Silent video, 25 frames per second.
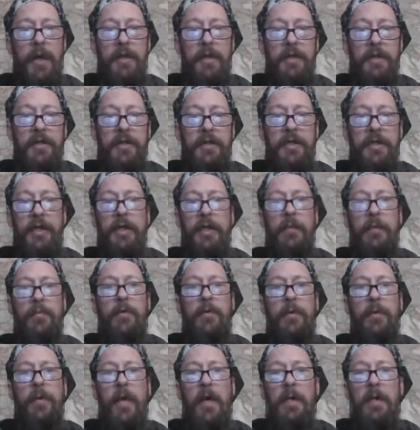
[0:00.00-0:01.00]
kind of
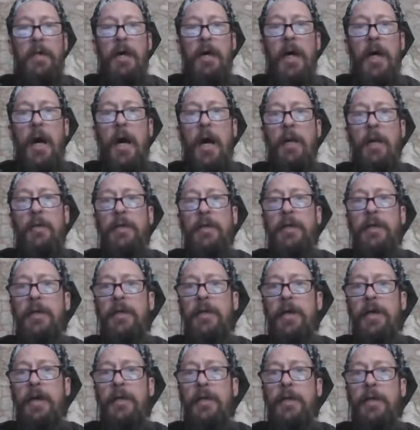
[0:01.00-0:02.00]
deep, kind of heavy,
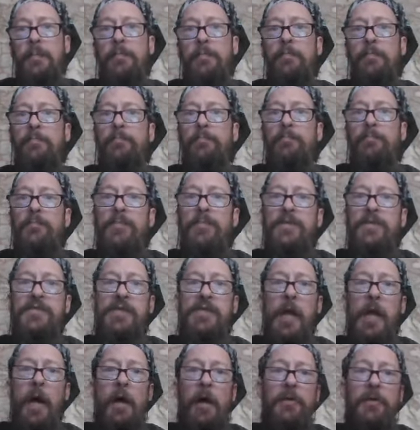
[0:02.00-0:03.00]
kind of
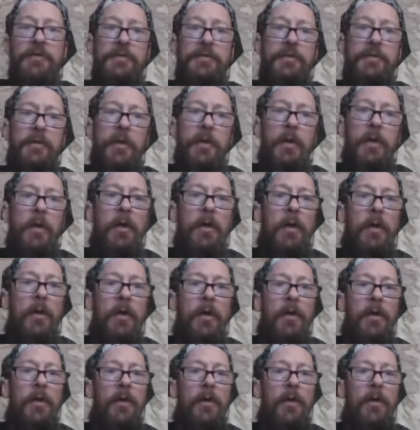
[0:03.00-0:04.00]
sounds.
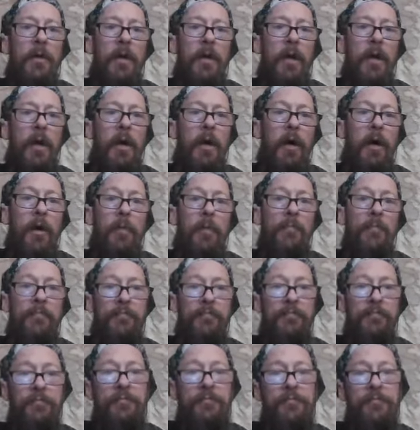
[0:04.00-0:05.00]

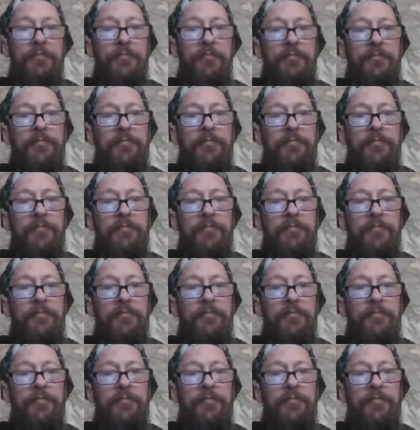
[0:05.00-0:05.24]
Um,